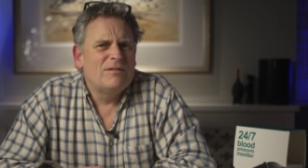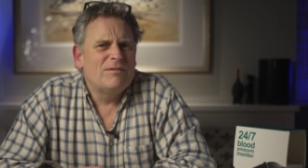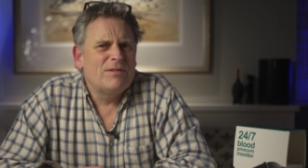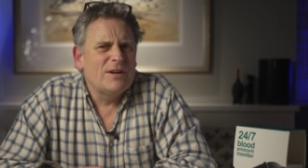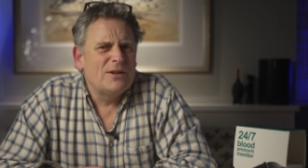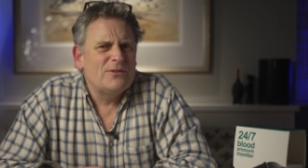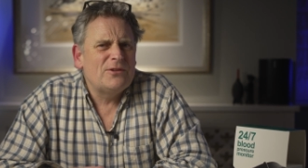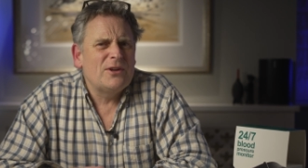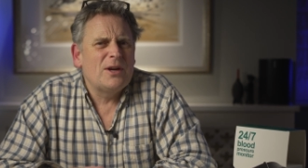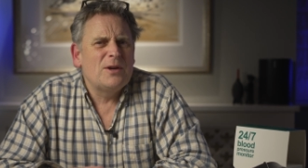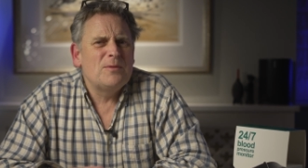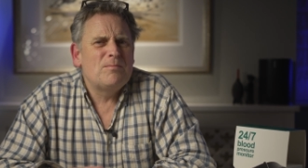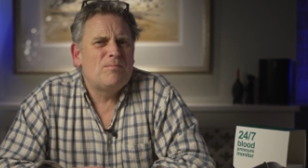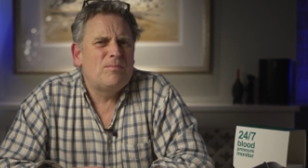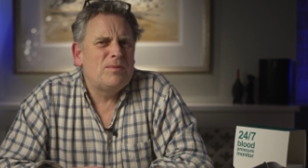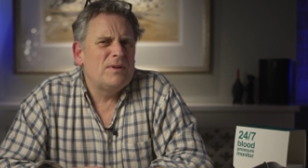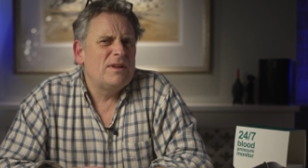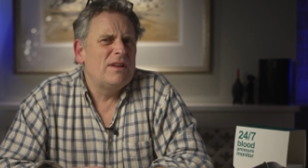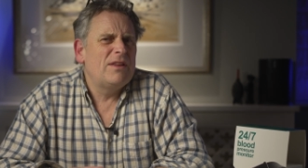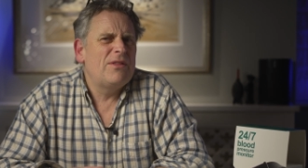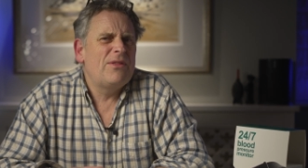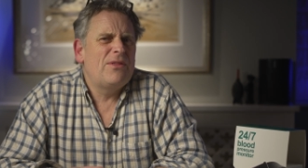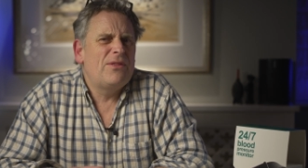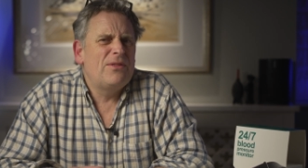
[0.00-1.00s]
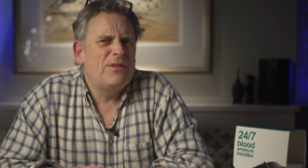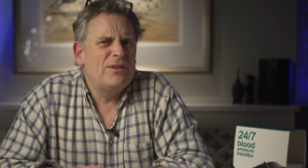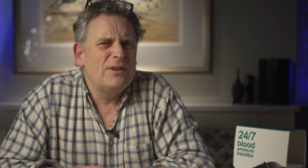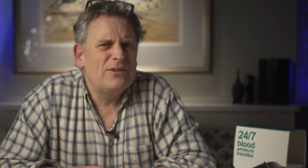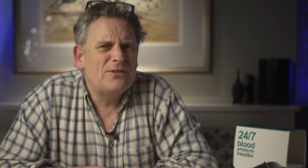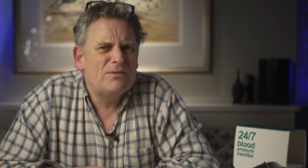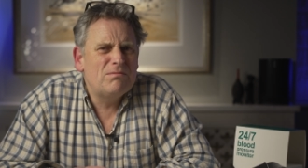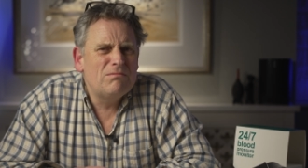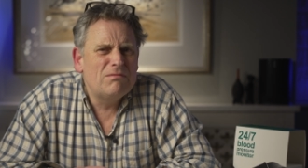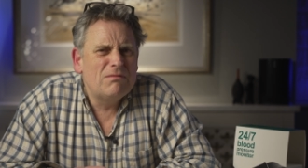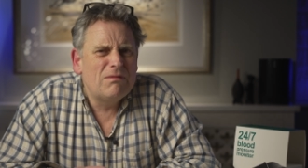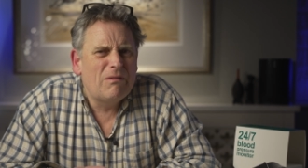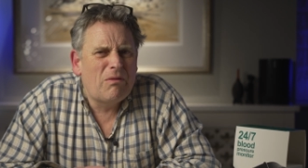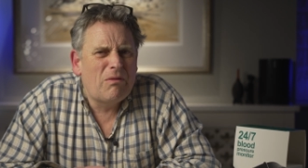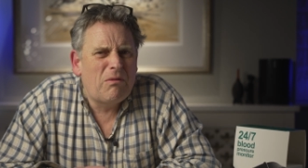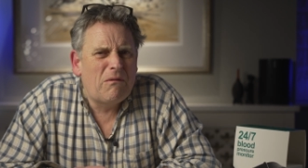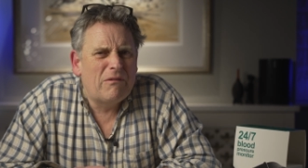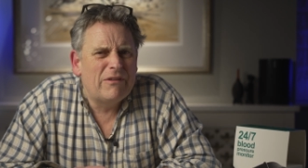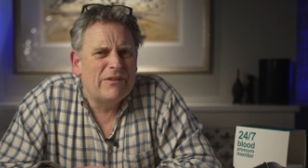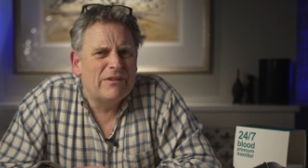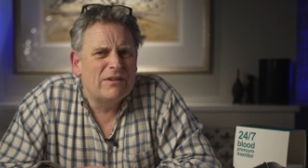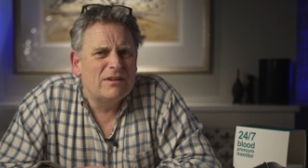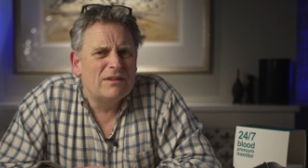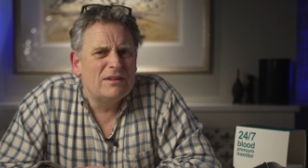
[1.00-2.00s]

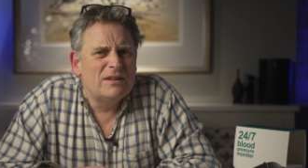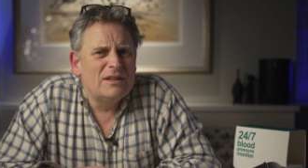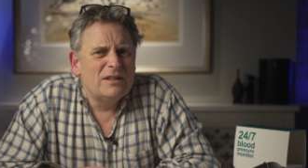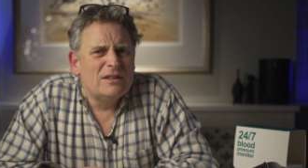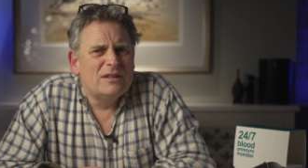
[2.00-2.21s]
photoplethysmal,